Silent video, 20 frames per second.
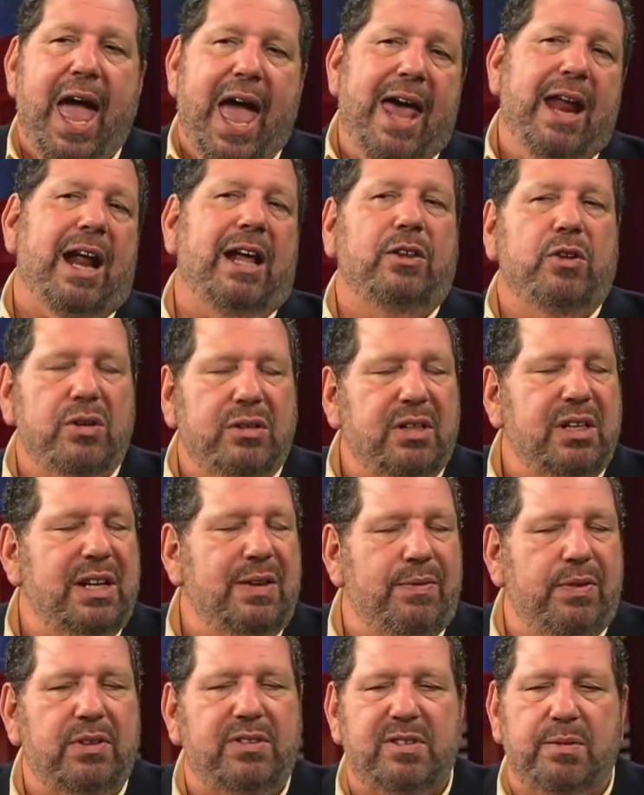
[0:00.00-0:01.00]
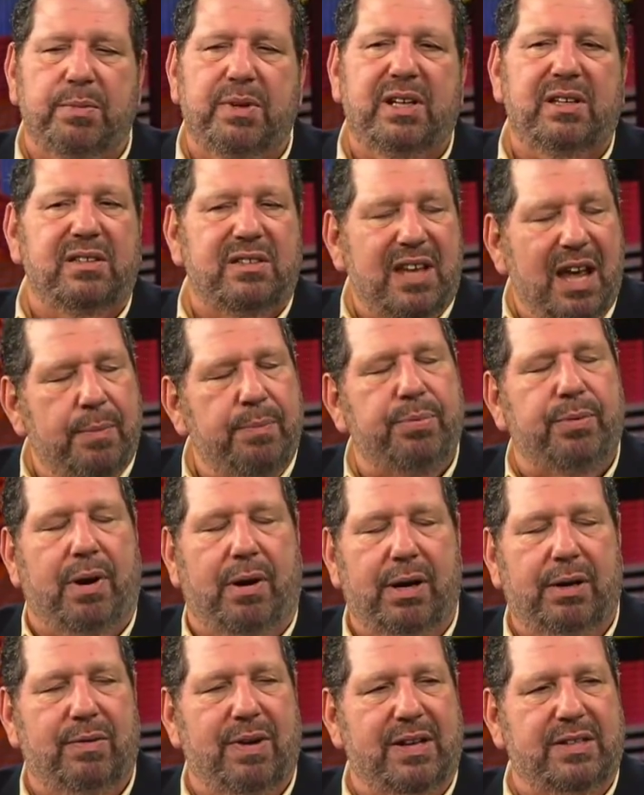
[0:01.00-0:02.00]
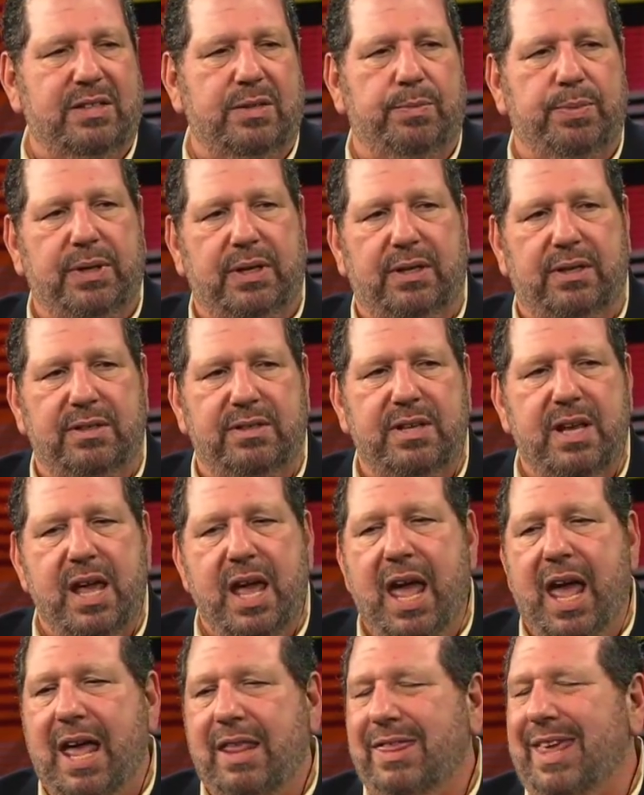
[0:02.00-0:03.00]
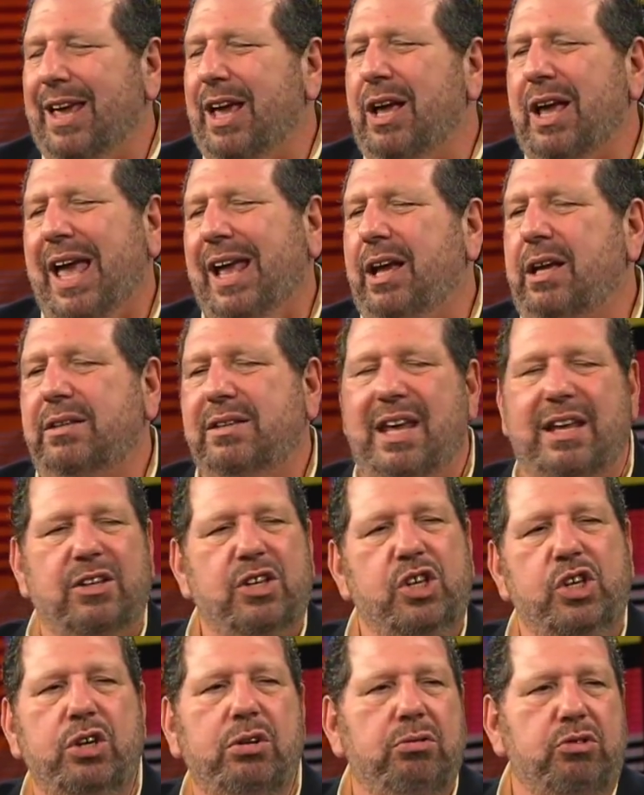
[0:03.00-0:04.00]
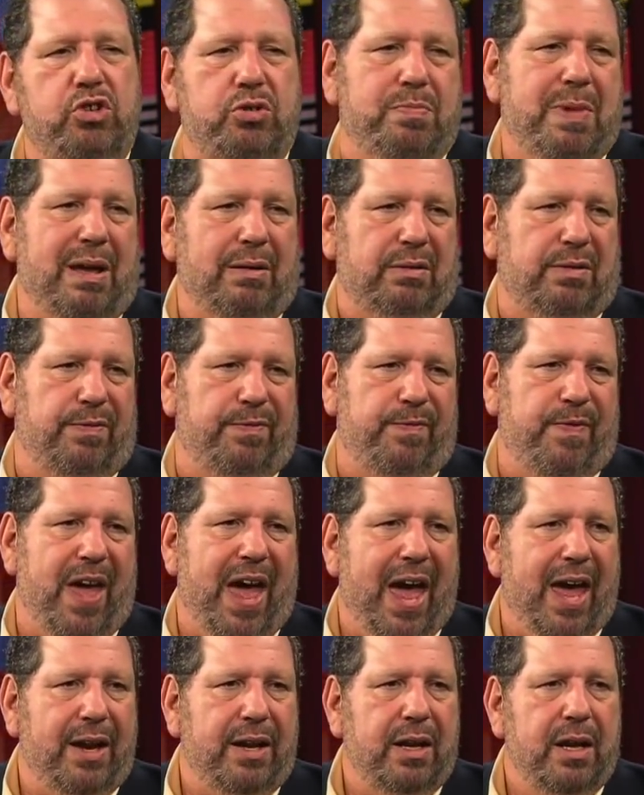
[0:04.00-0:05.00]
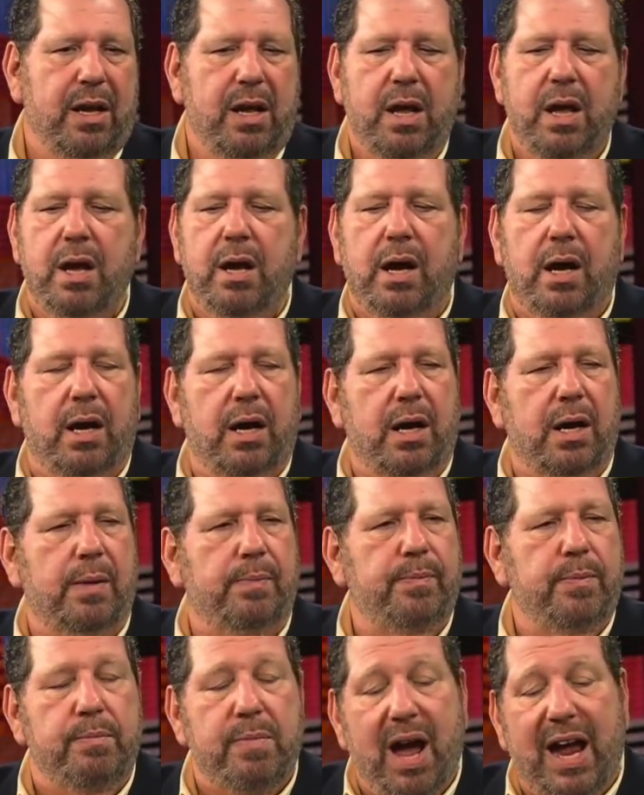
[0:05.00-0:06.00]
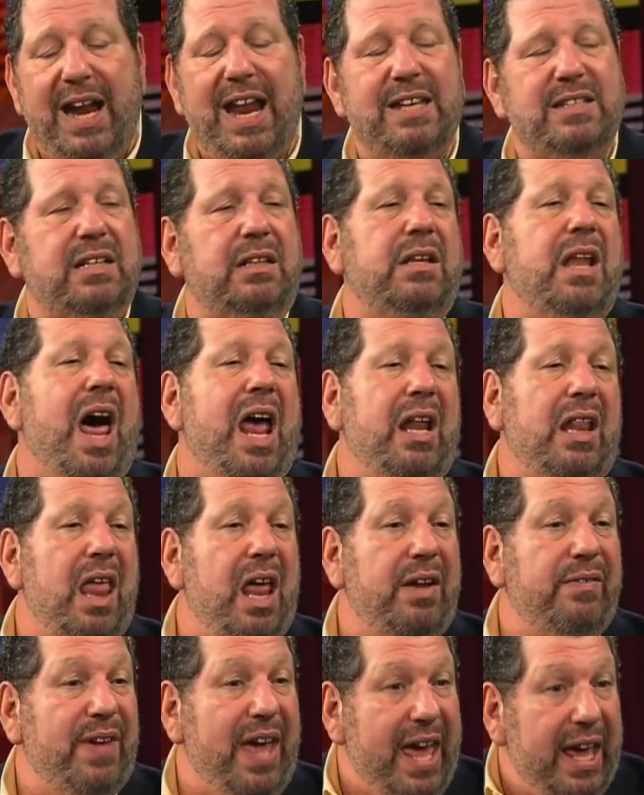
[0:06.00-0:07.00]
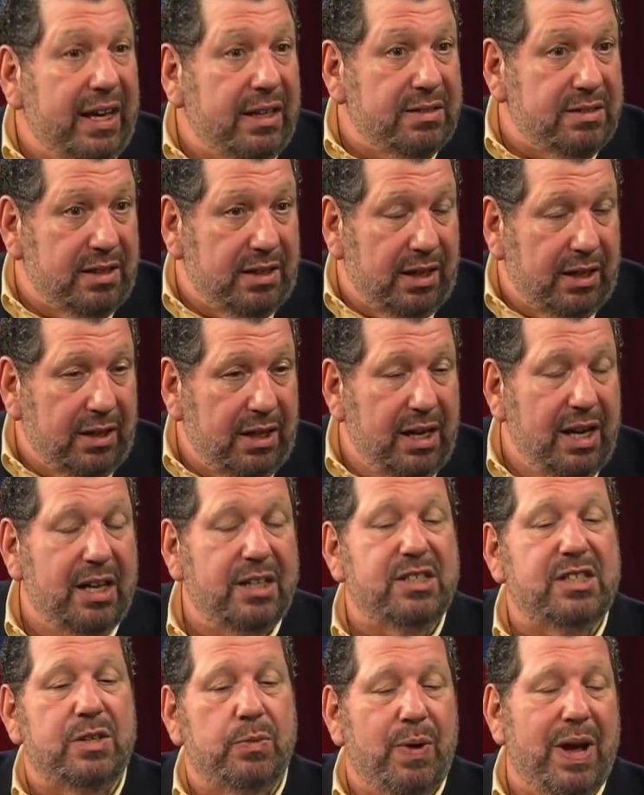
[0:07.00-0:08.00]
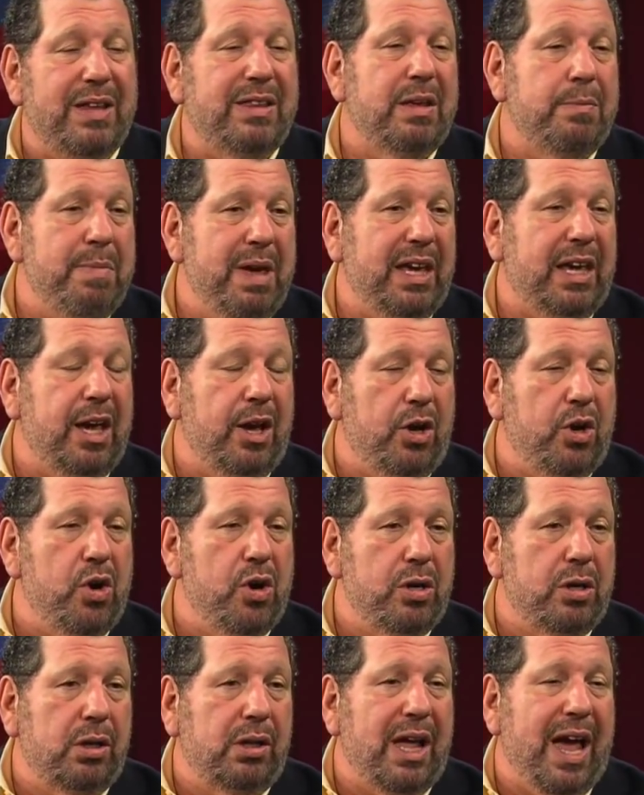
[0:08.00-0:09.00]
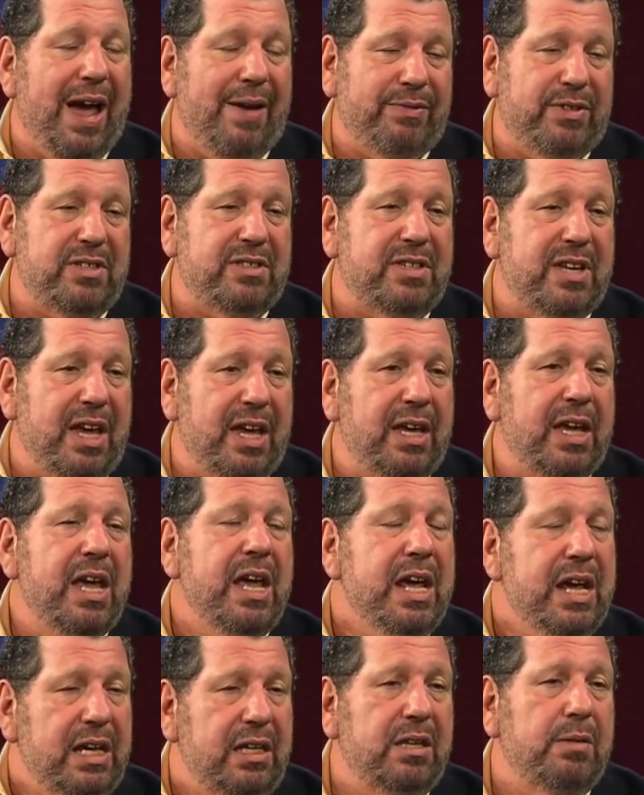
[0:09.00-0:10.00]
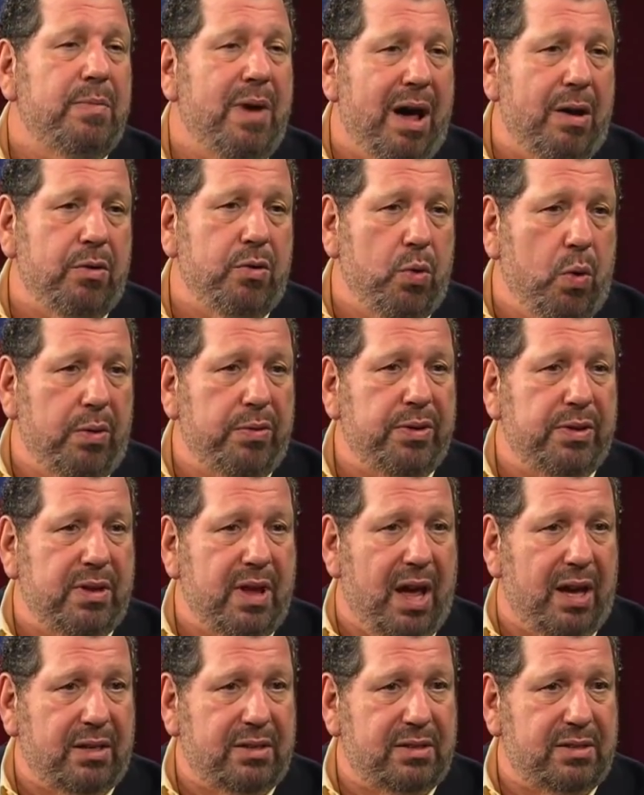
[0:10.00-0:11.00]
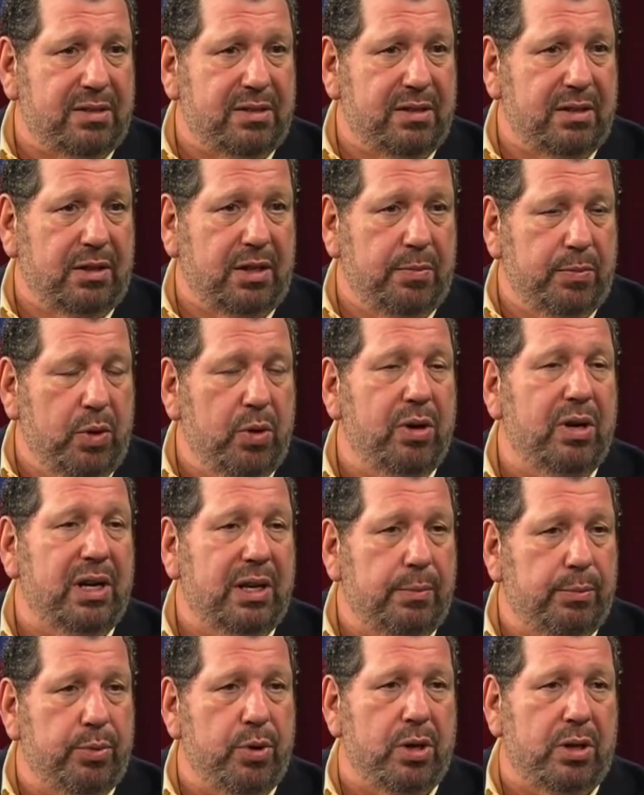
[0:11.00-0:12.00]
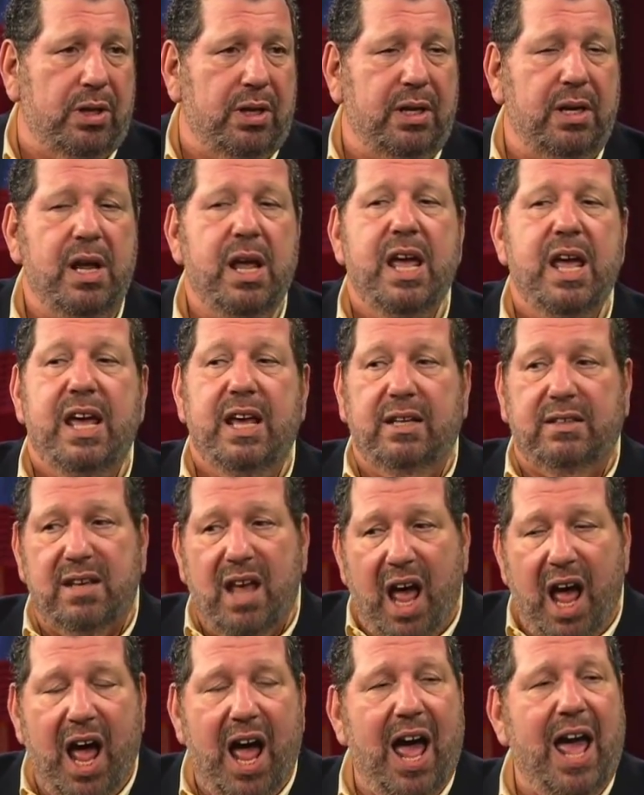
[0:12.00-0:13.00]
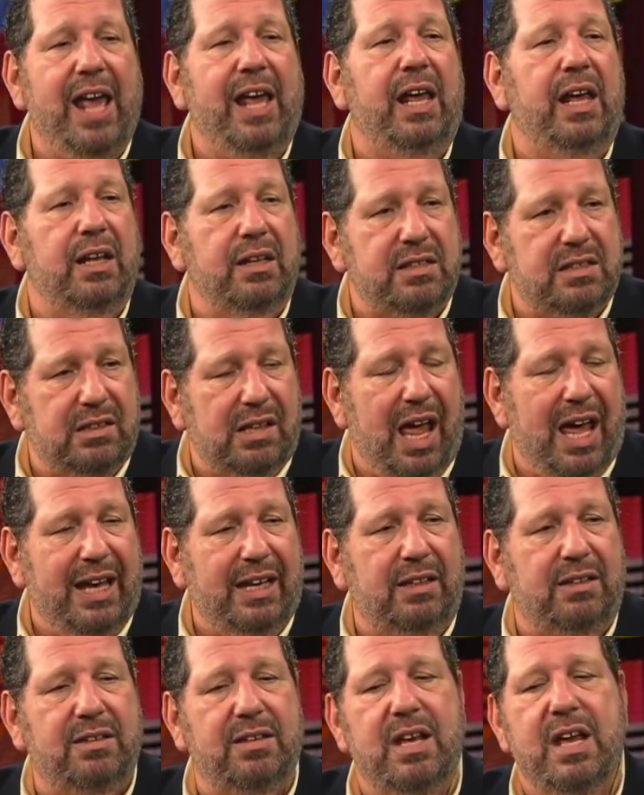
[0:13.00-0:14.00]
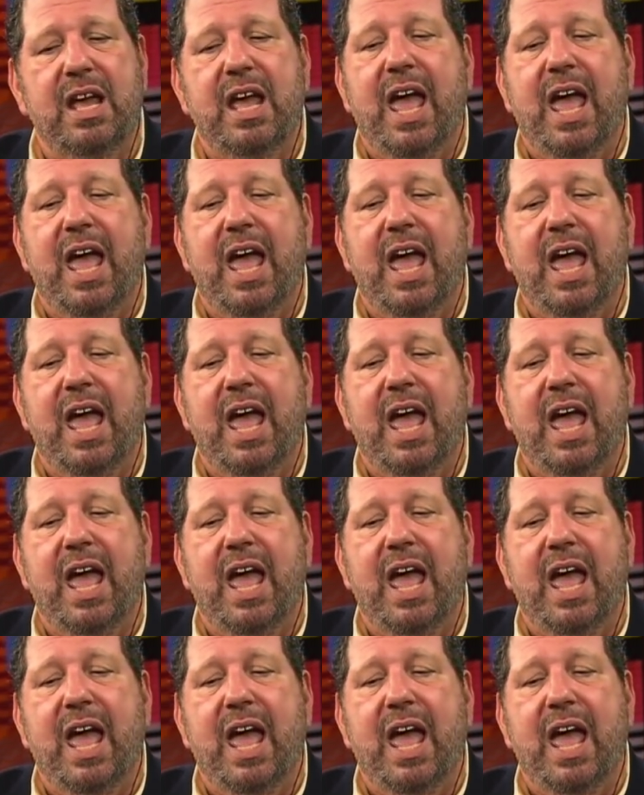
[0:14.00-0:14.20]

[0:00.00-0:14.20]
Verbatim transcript: And I looked at even some contemporary recipes. They contained a huge amount of fat. Mm-hmm. Um, mine has a lot, a lot of eggs in it. And it's the way they're making kugel, I have to say, in the modern Orthodox community in Brooklyn. It's high, it's light,